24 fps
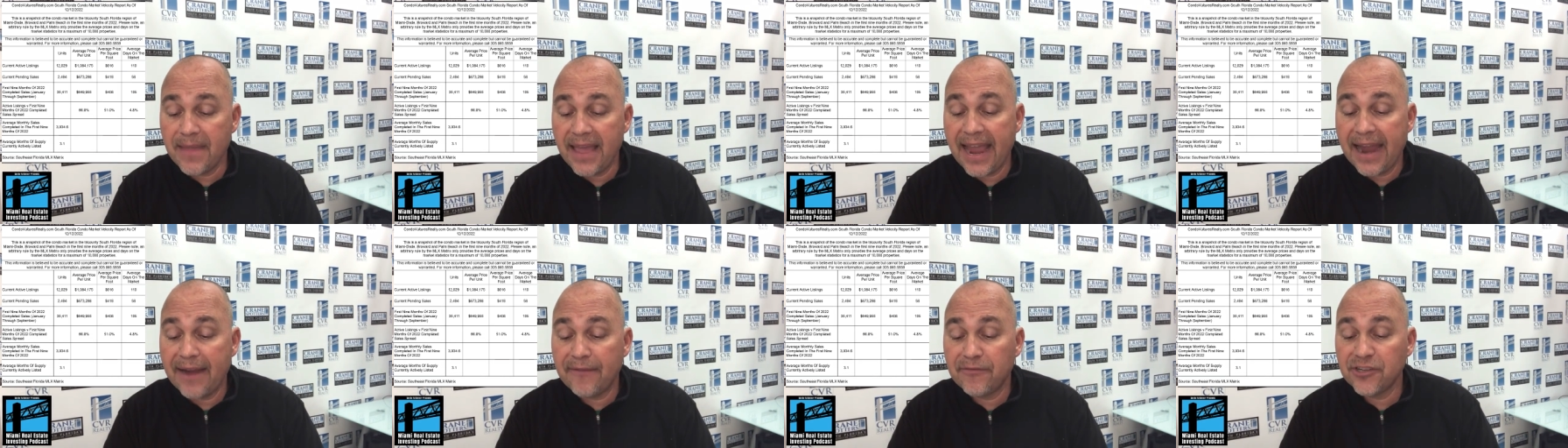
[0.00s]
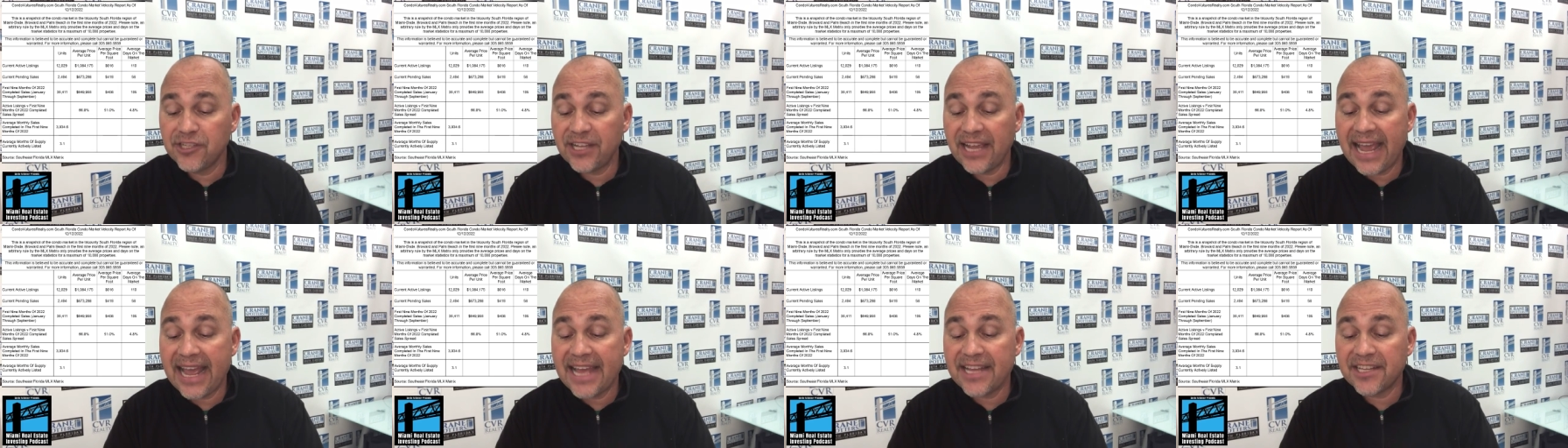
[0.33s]

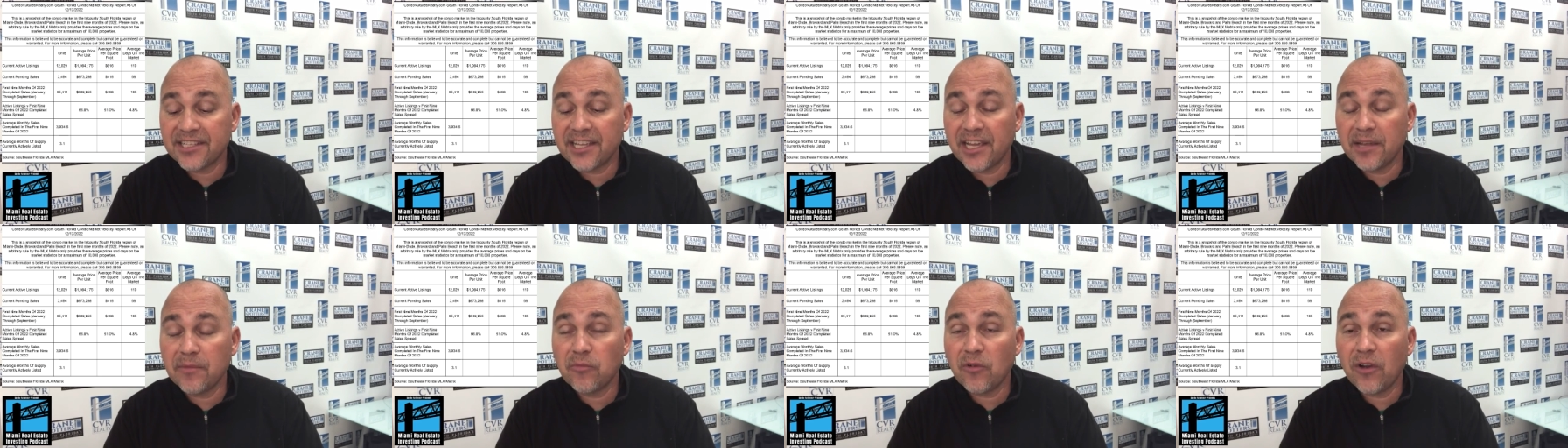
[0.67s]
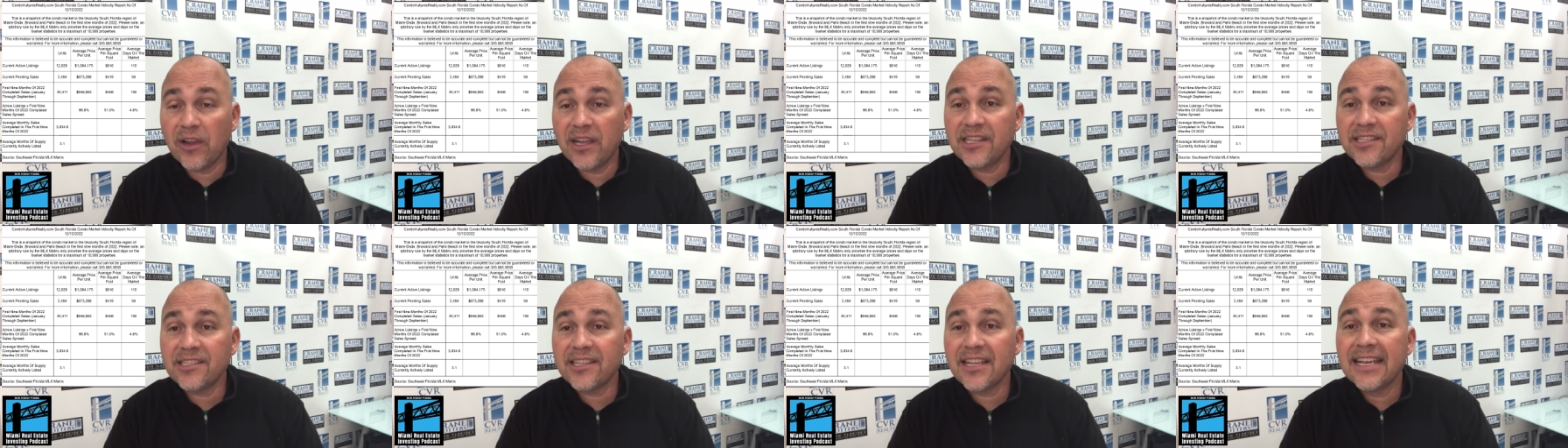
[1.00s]
Average asking
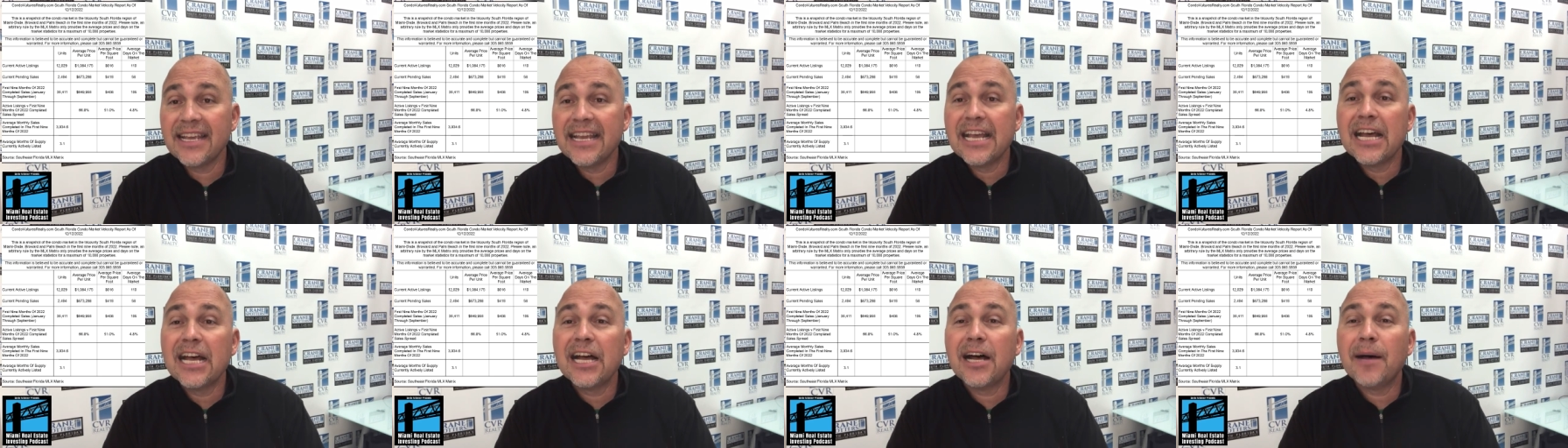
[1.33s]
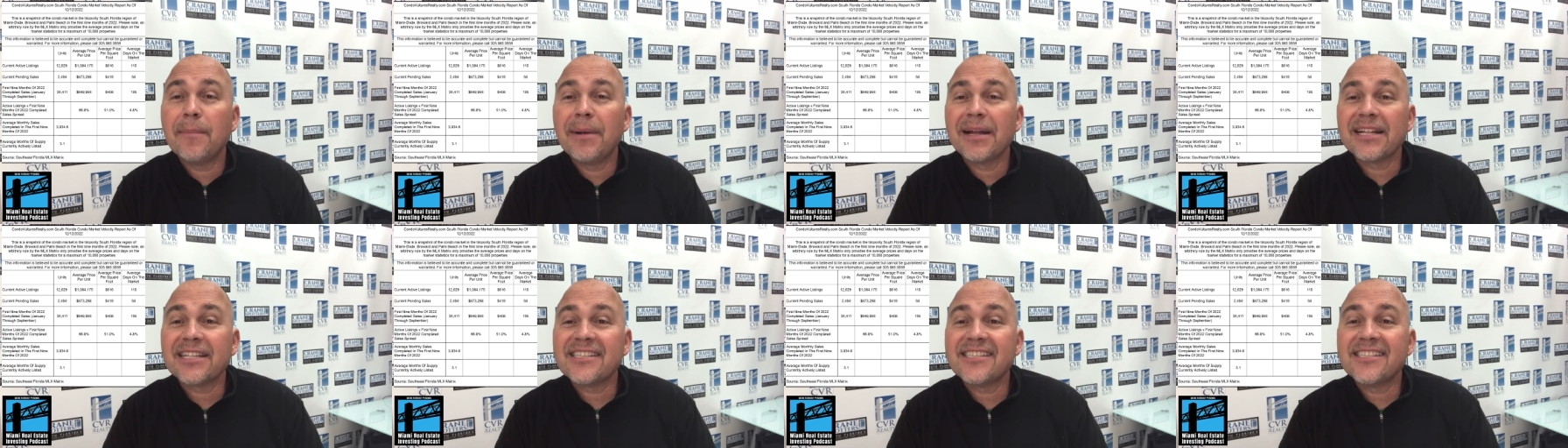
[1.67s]
price
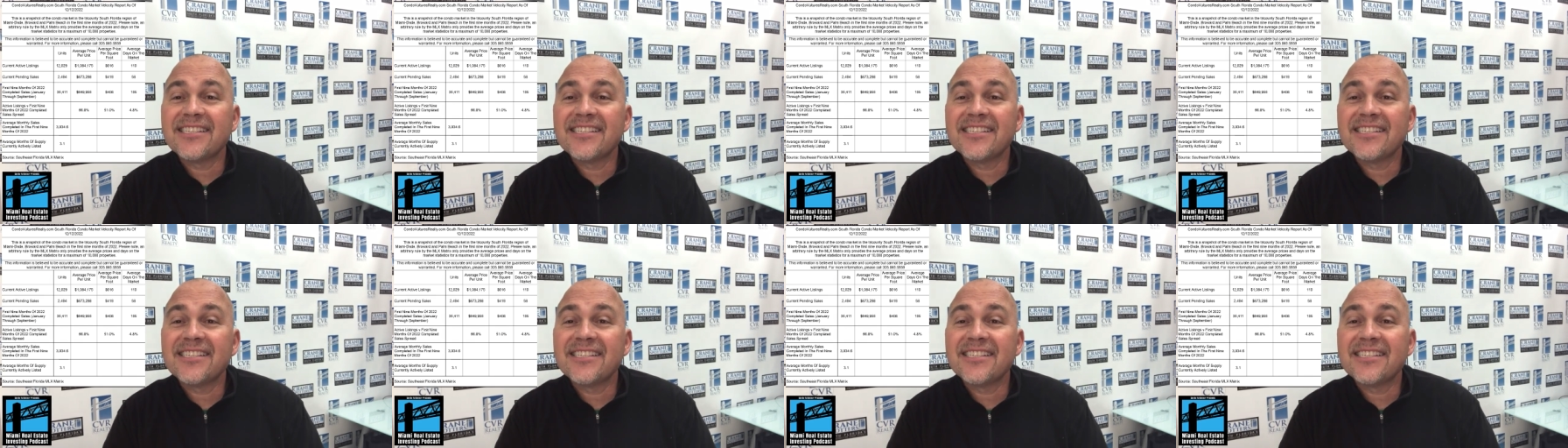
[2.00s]
about